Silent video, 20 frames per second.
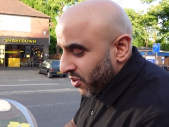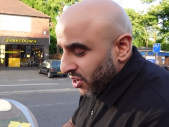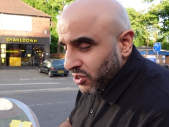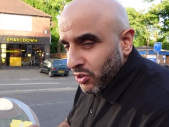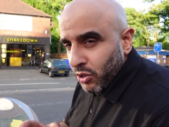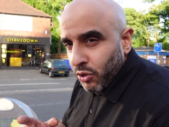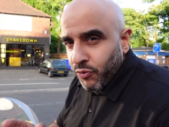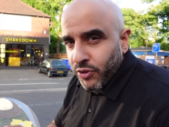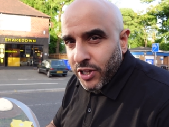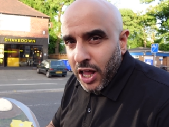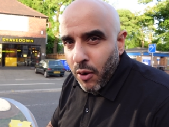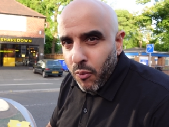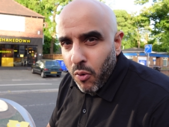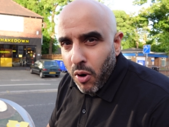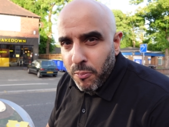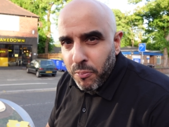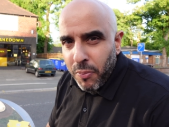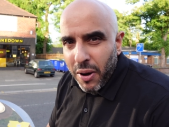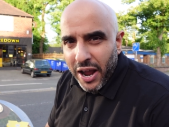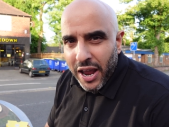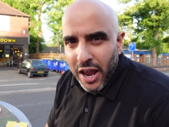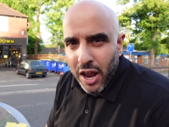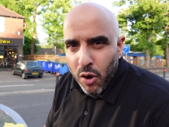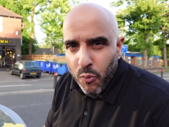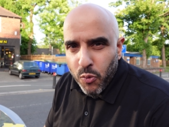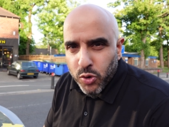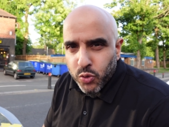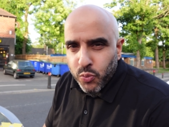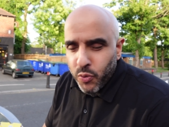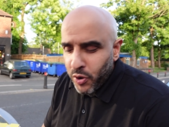just for that one bite.
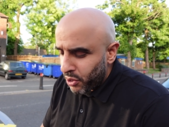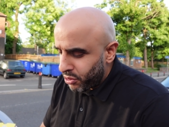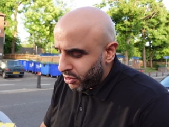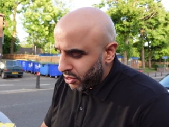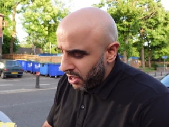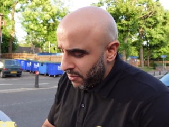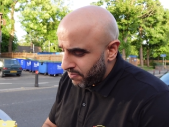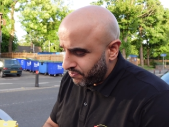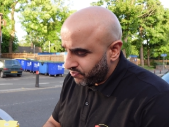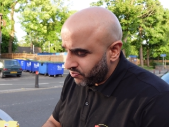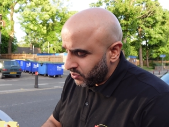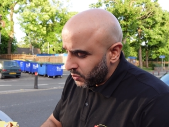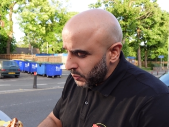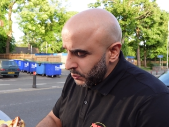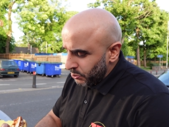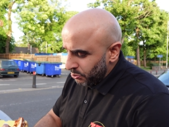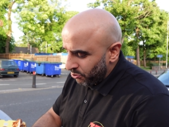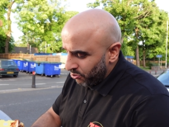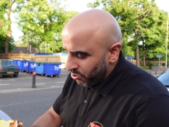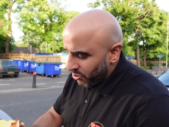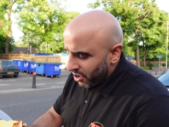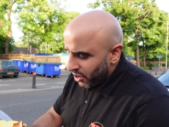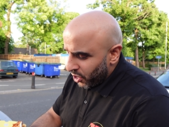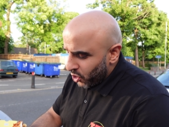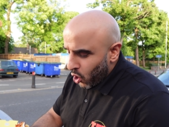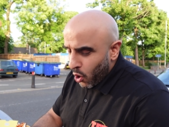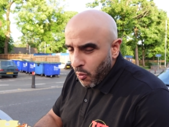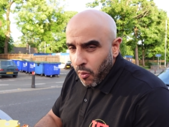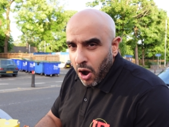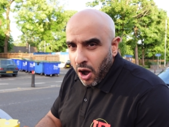Was worth it. You
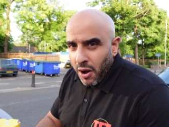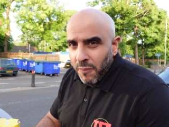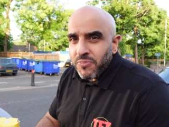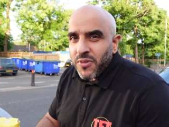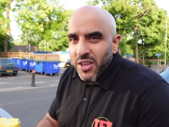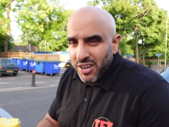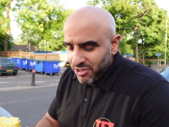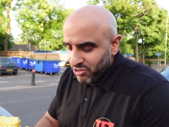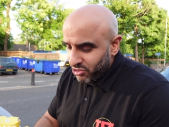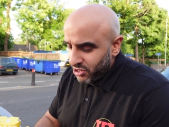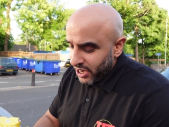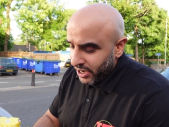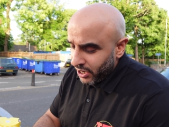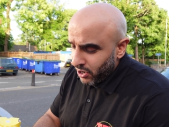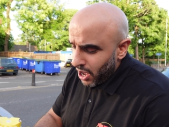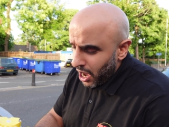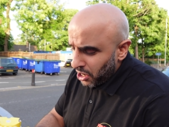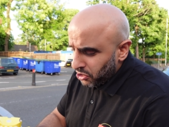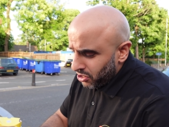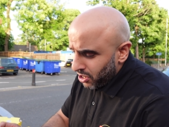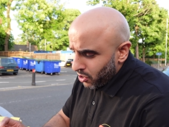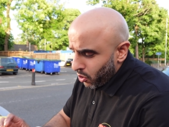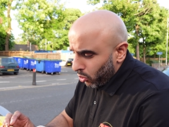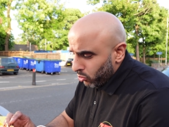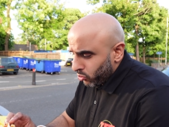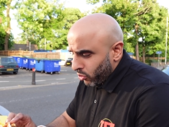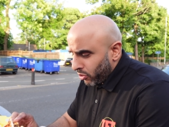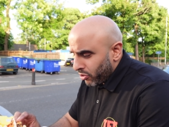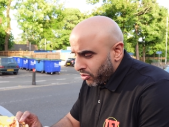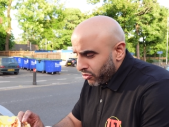know what? Let's take, actually
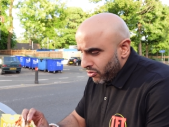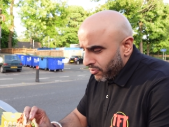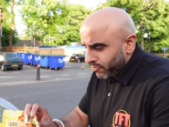hold on.